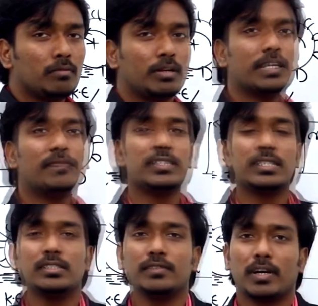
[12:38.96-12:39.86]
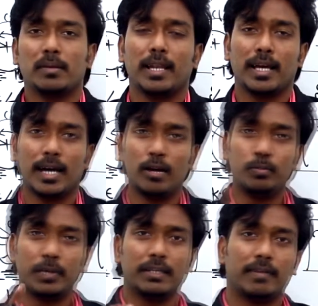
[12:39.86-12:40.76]
what is the efficiency formula
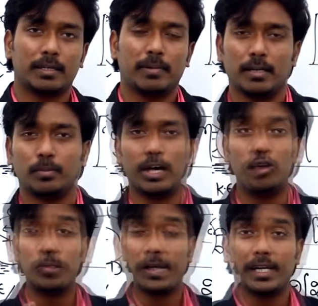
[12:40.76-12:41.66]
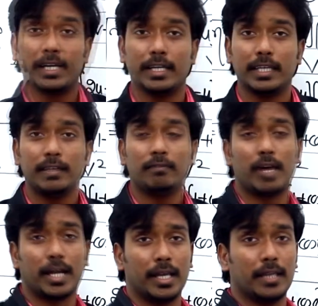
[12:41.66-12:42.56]
output divided by input output ante enti
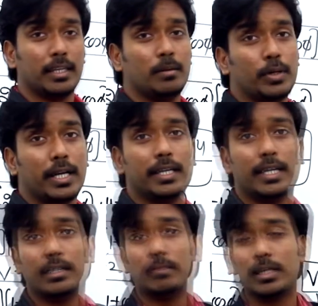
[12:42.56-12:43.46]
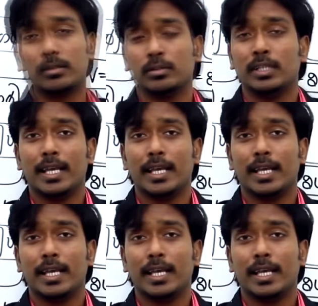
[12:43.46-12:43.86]
work done input ante enti manaku